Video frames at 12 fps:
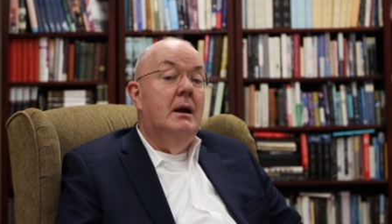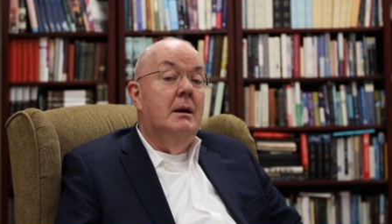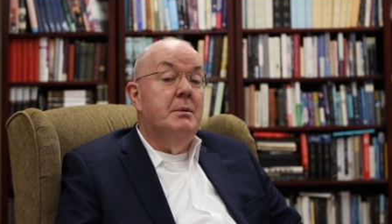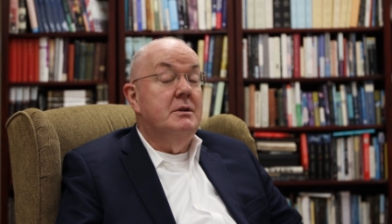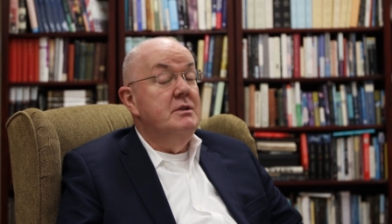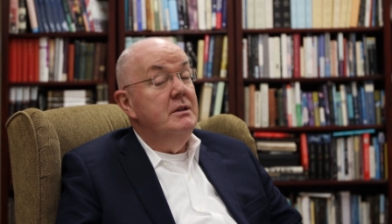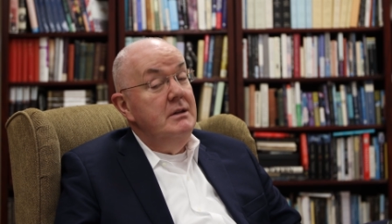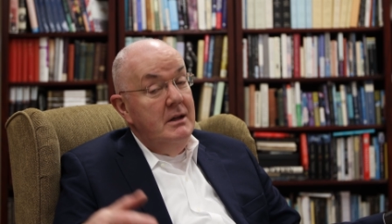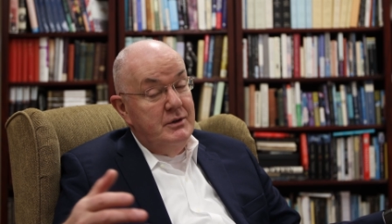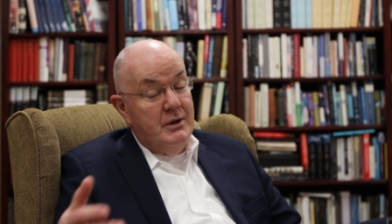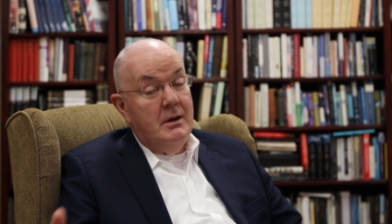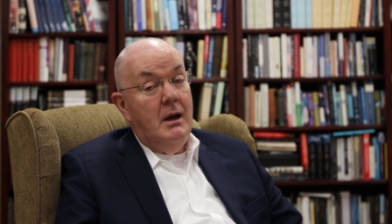because it
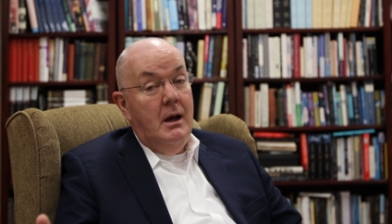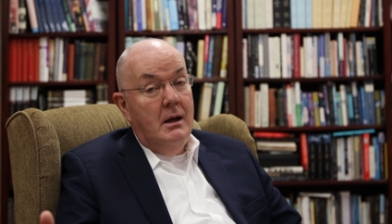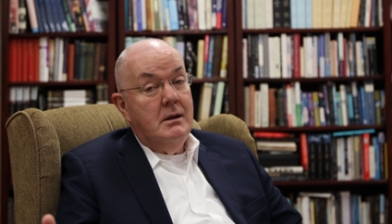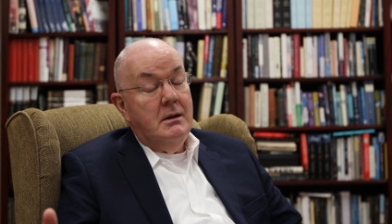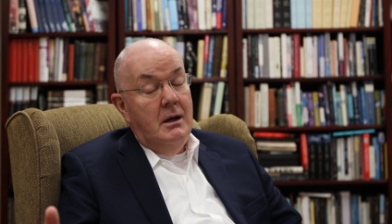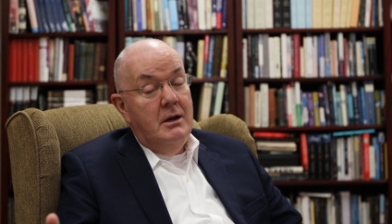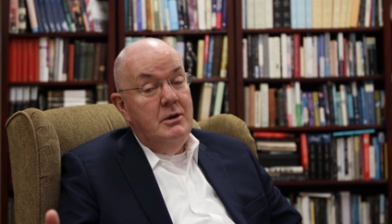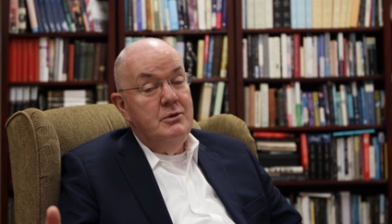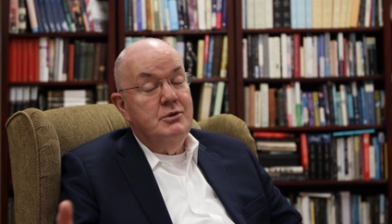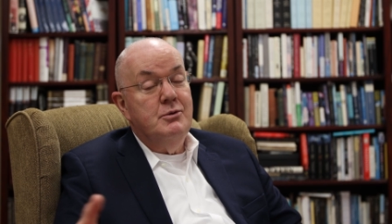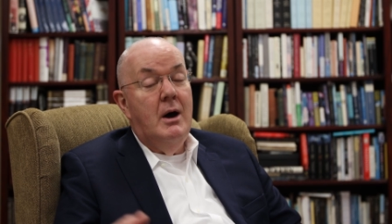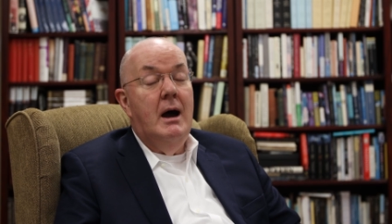needs a
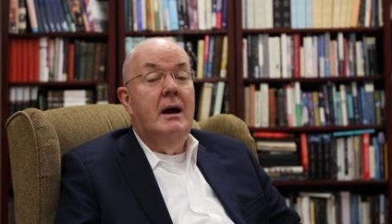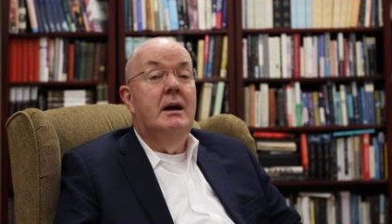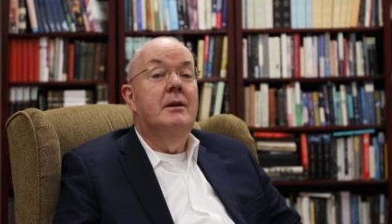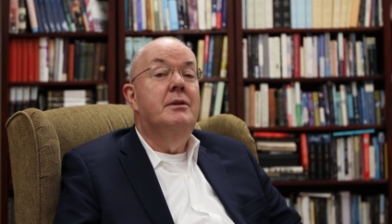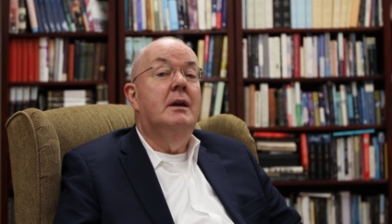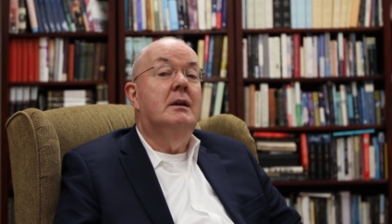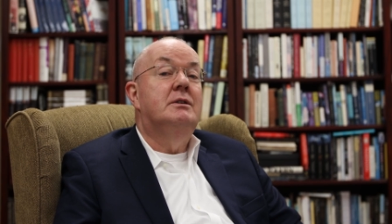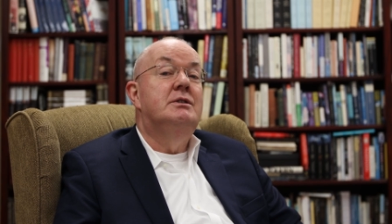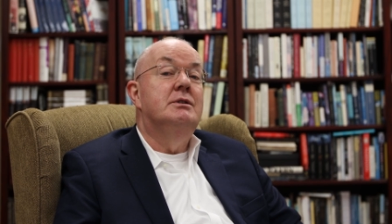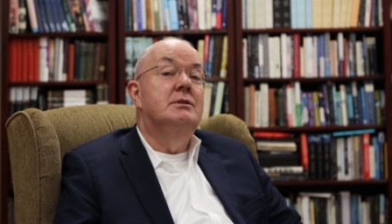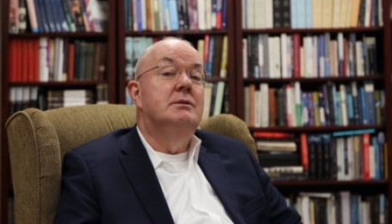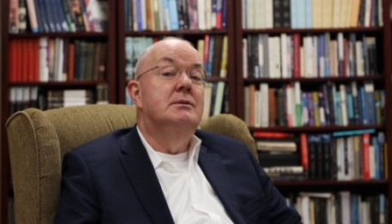huge choir, I think,
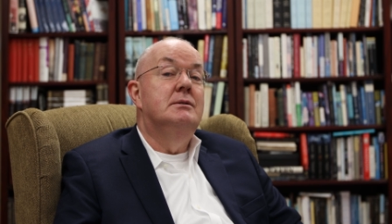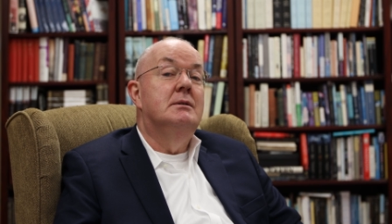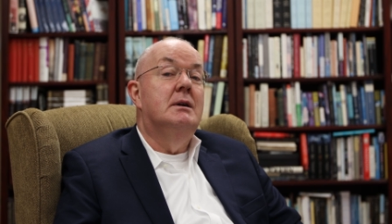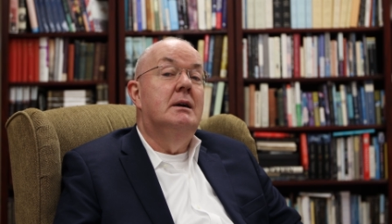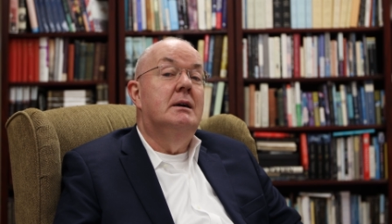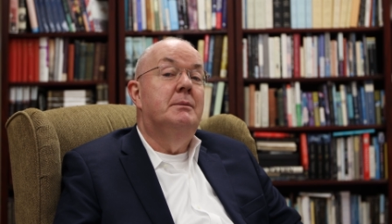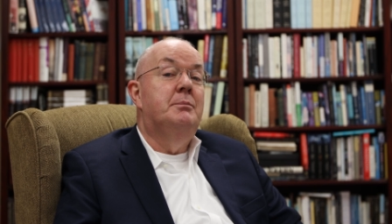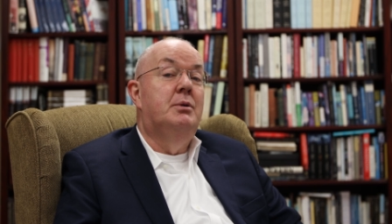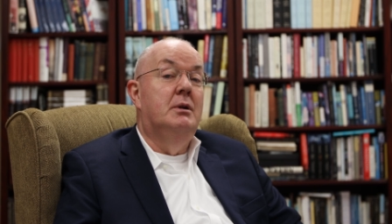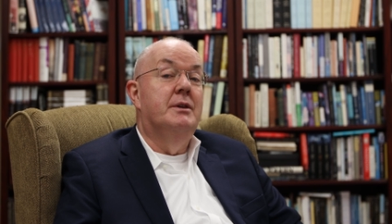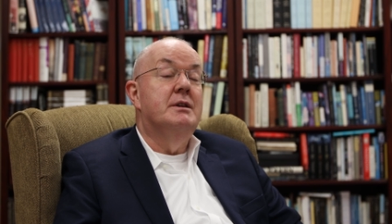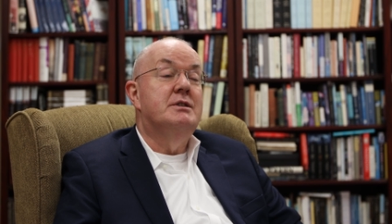to
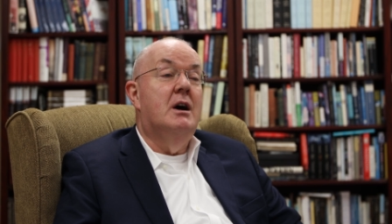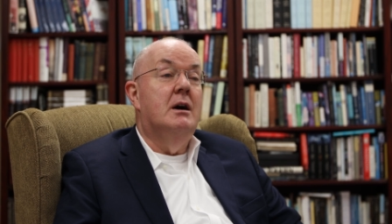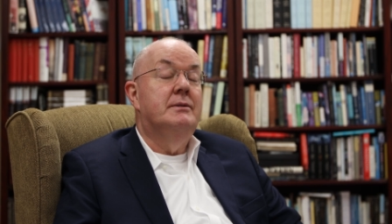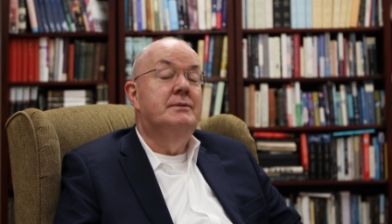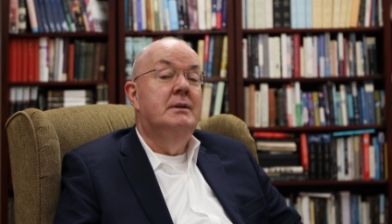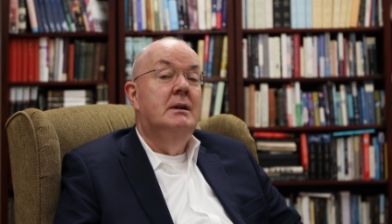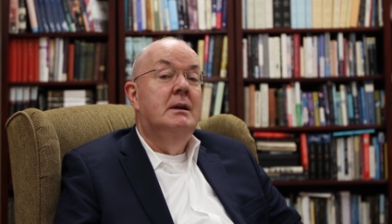pull this off.